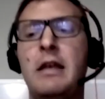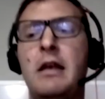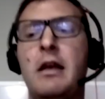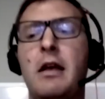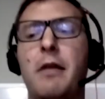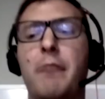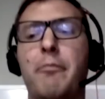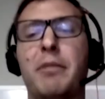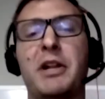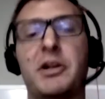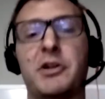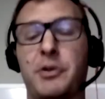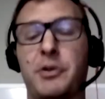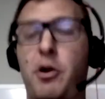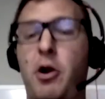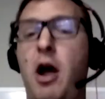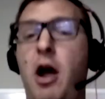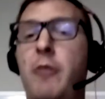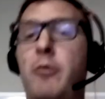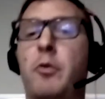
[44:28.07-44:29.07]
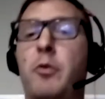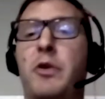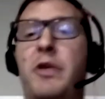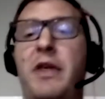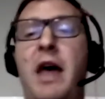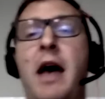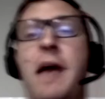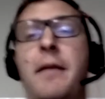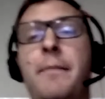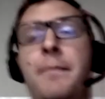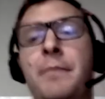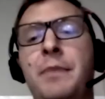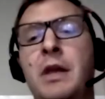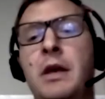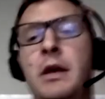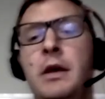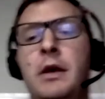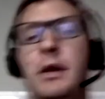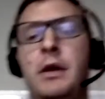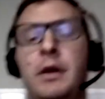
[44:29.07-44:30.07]
But there's a problem with that.
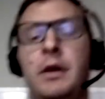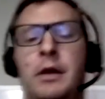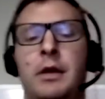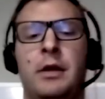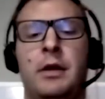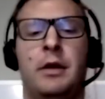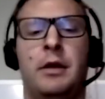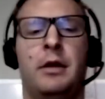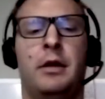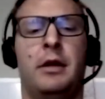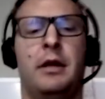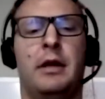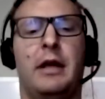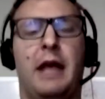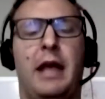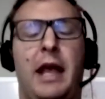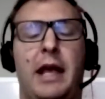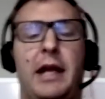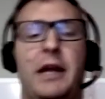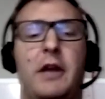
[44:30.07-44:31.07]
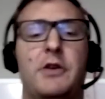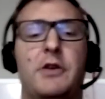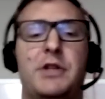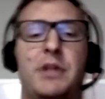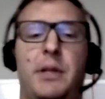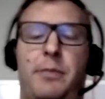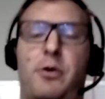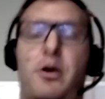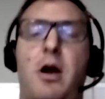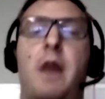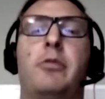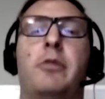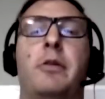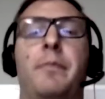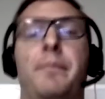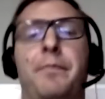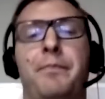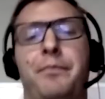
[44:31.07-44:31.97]
And here's the problem.